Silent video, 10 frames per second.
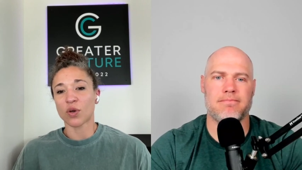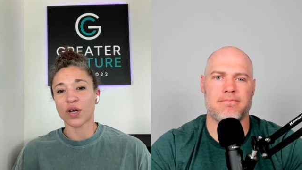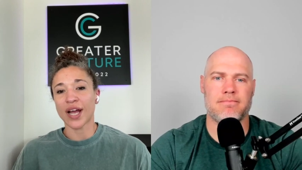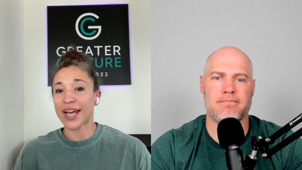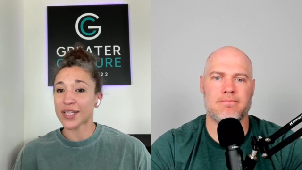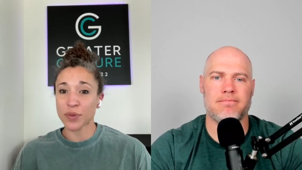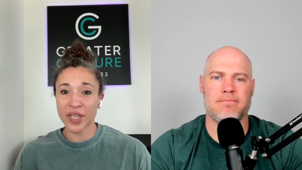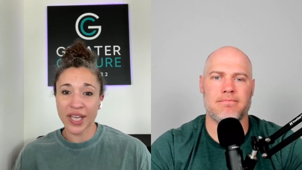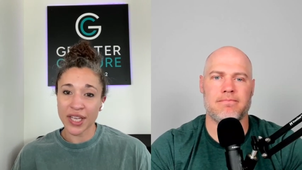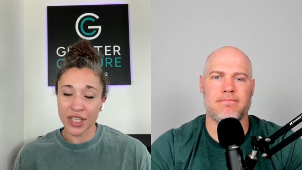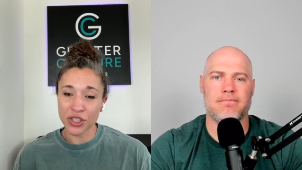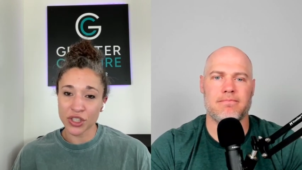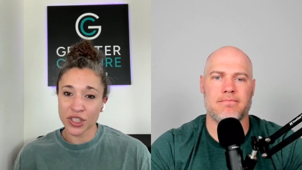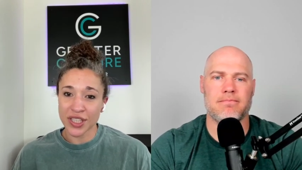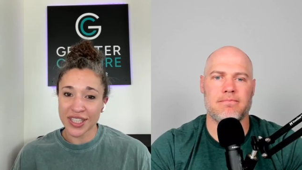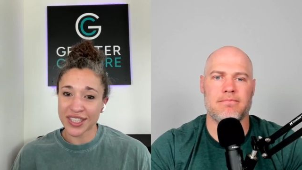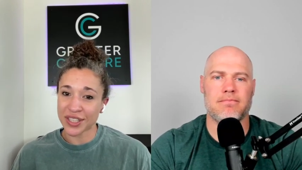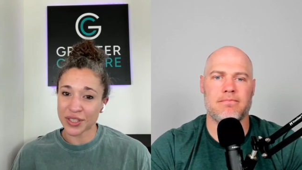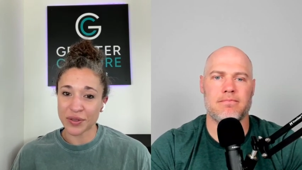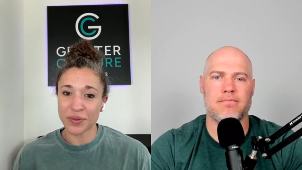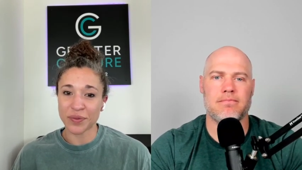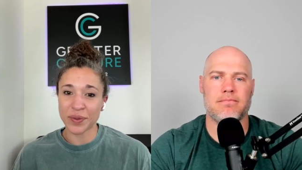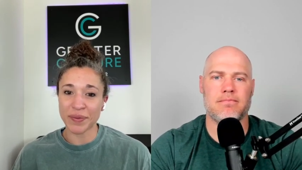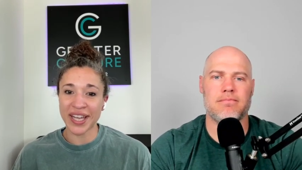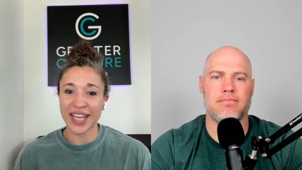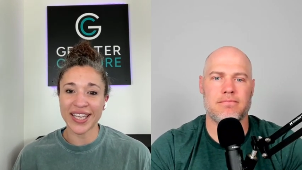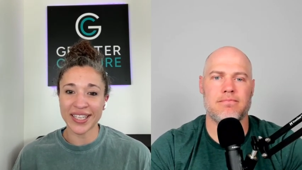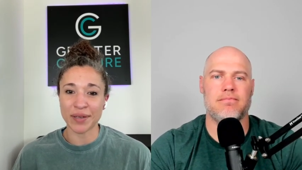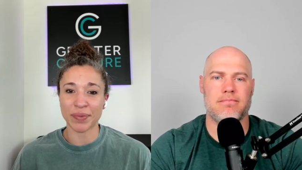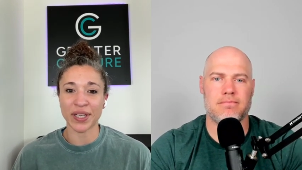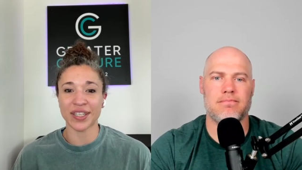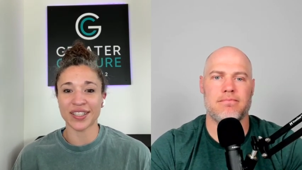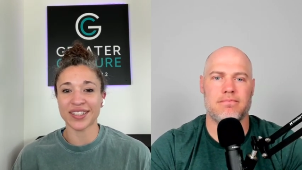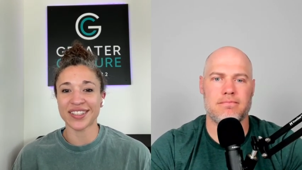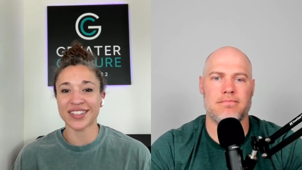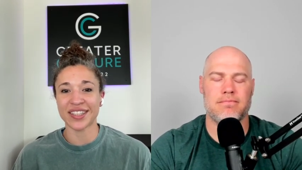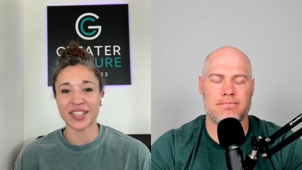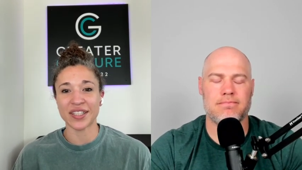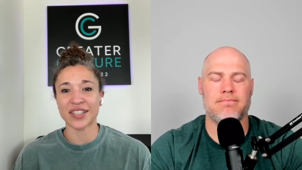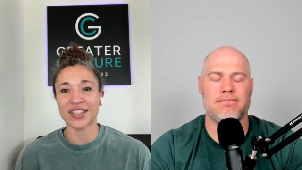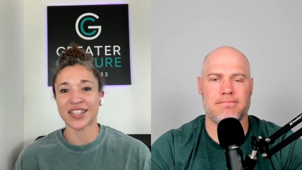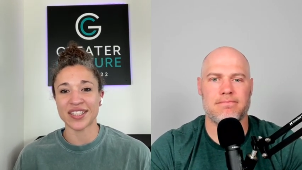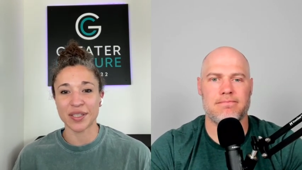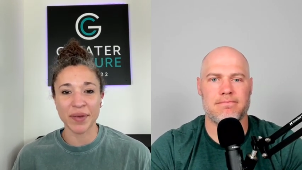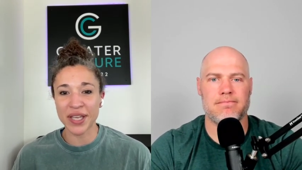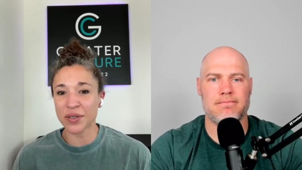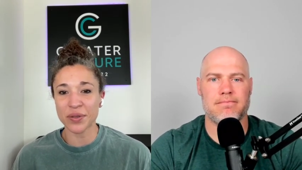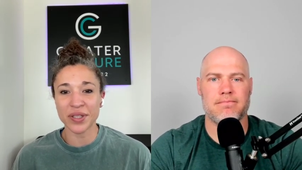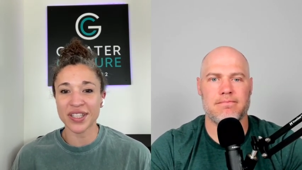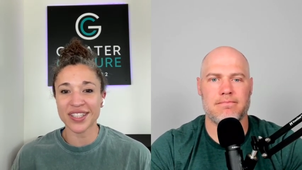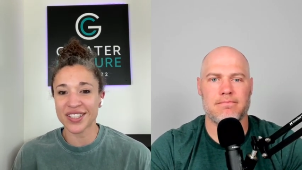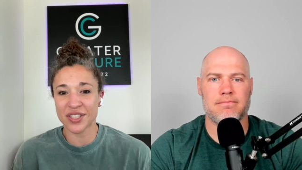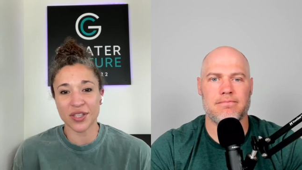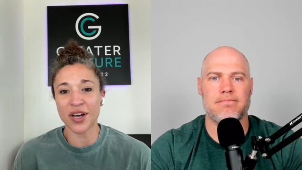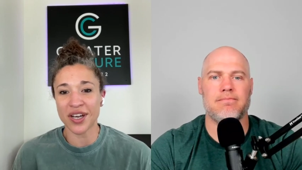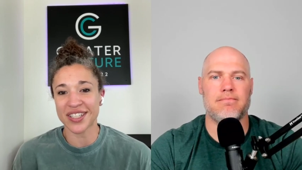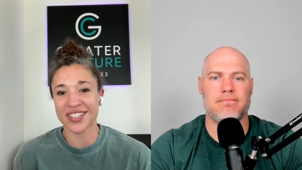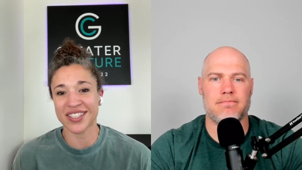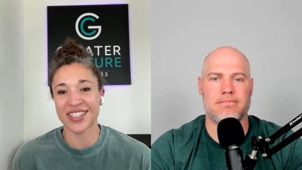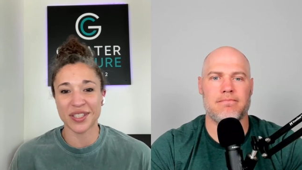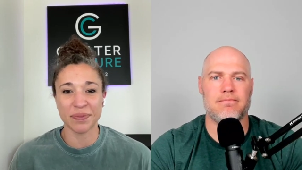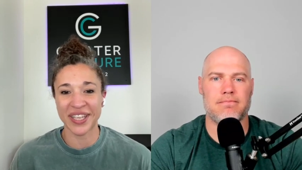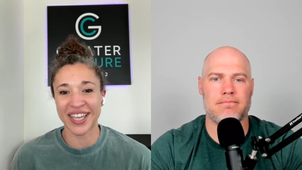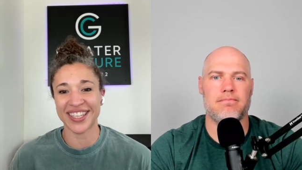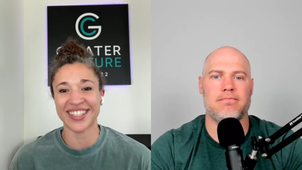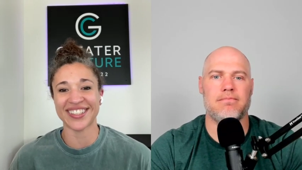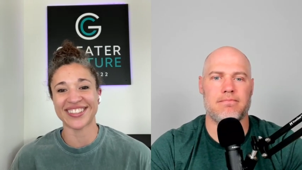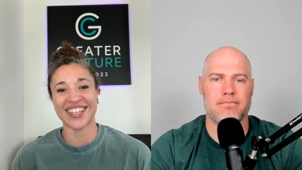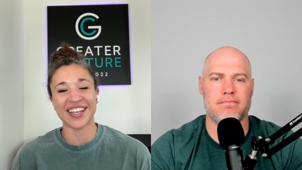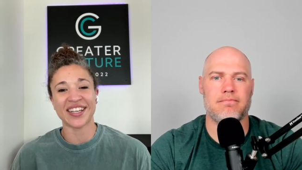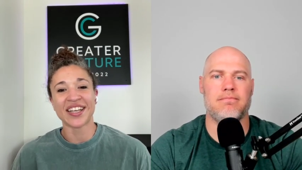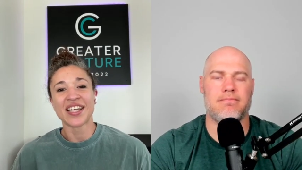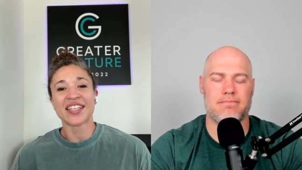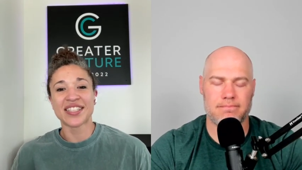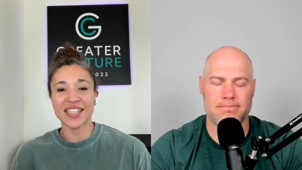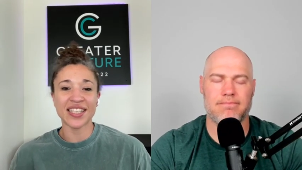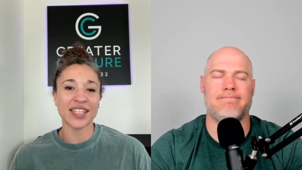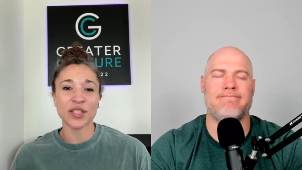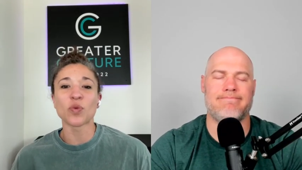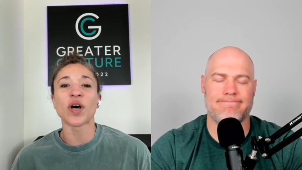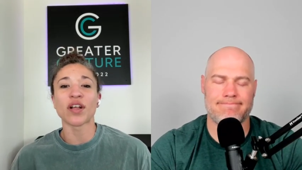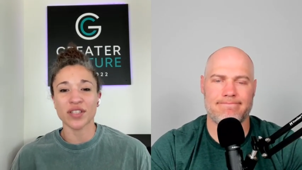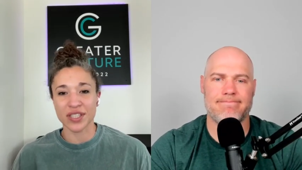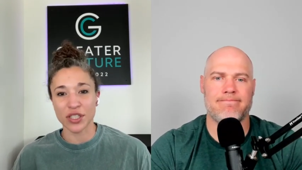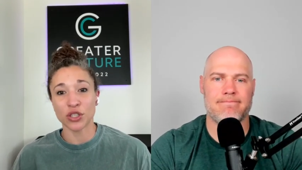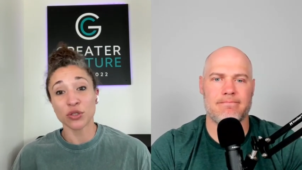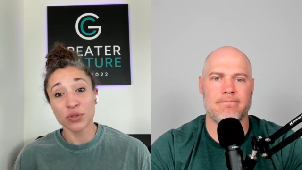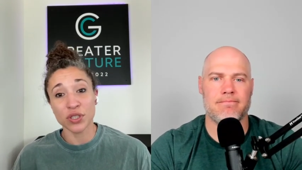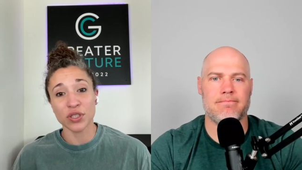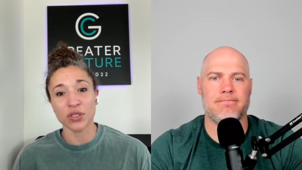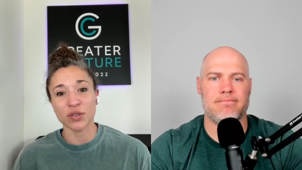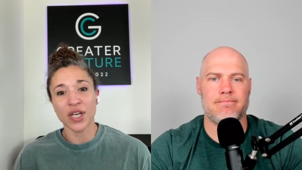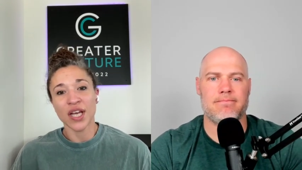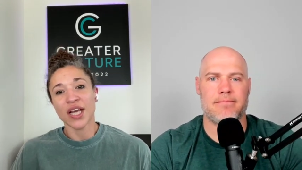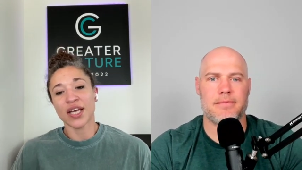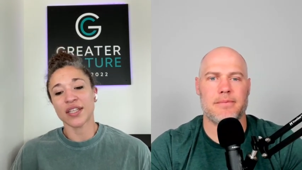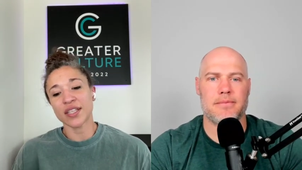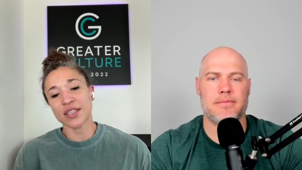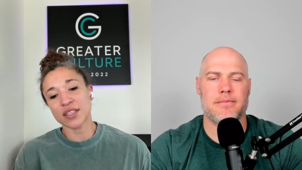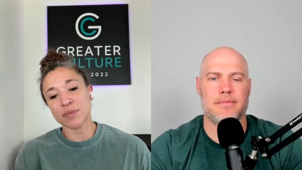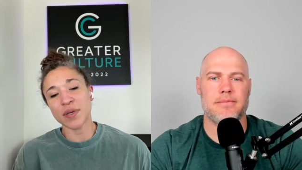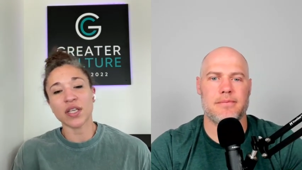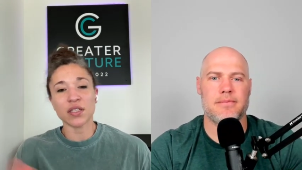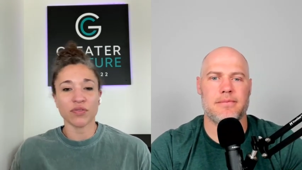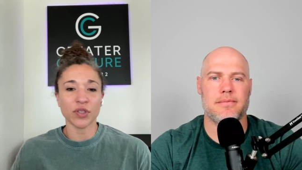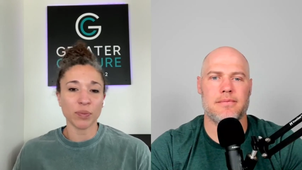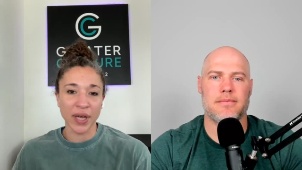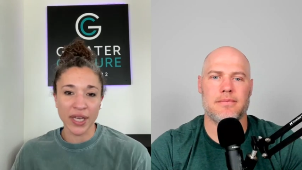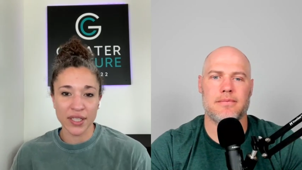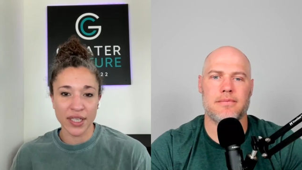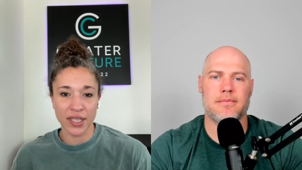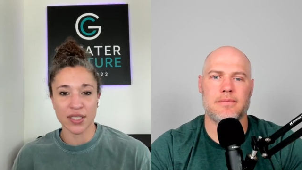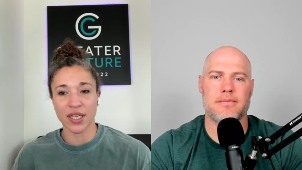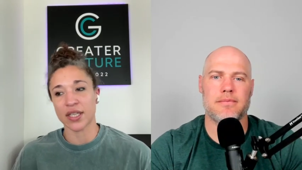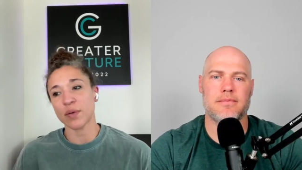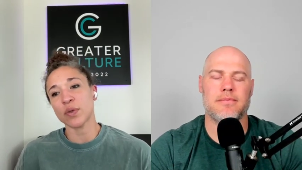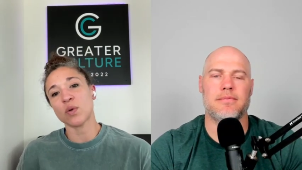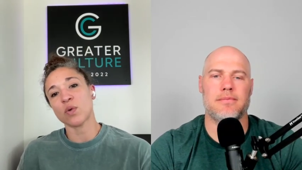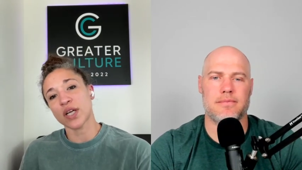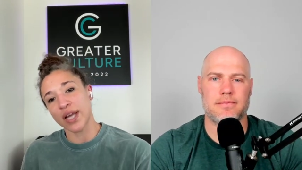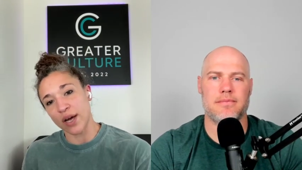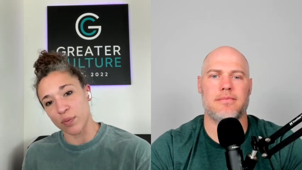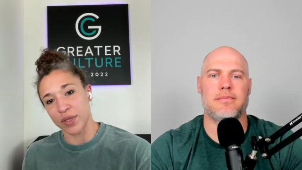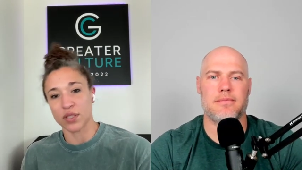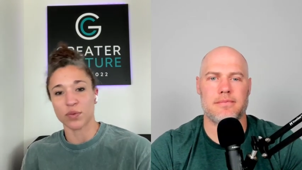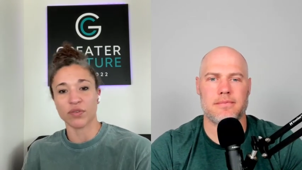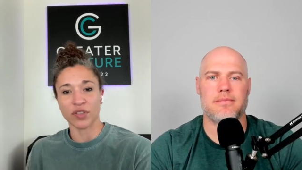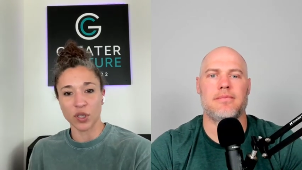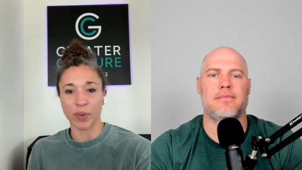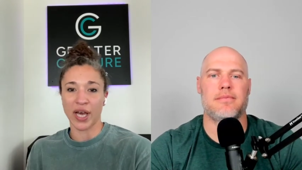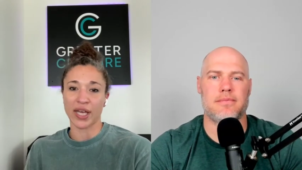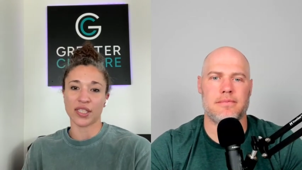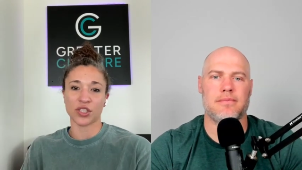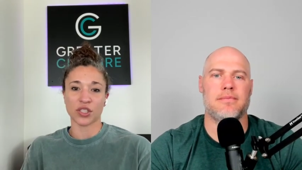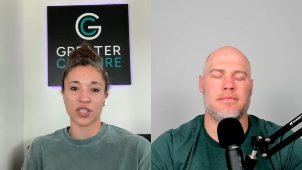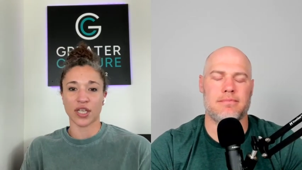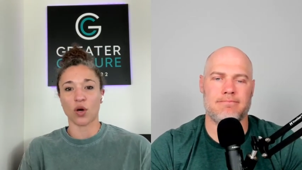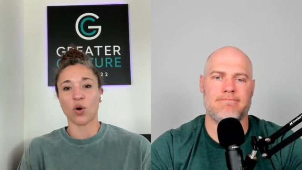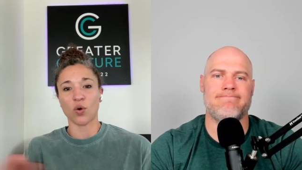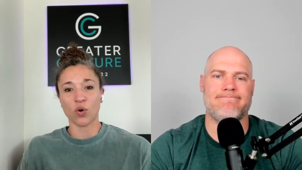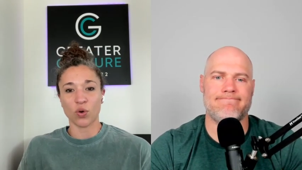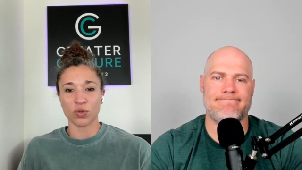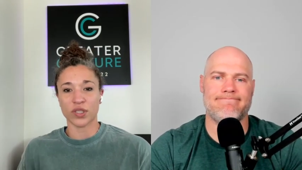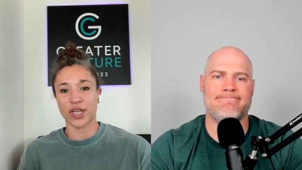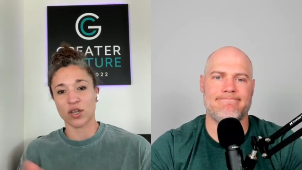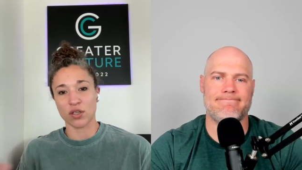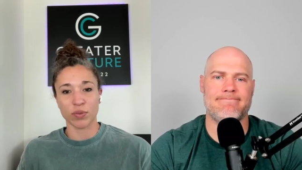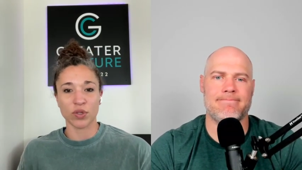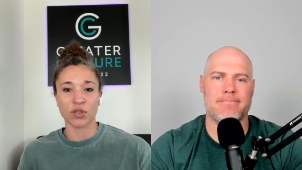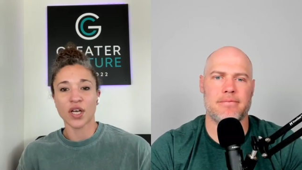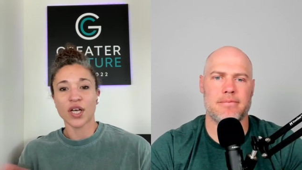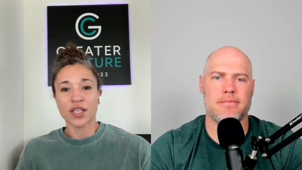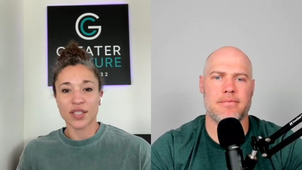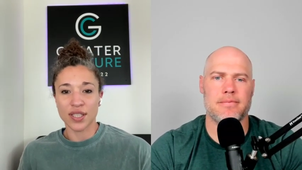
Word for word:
Speaker 1: or as we age you know we might hate it but the the tomato in the sauce in the spaghetti is not sitting as well as it used to and then that's making us feel bad the next day and then we don't work out because we feel bad and it's just like a mm-hmm. whole terrible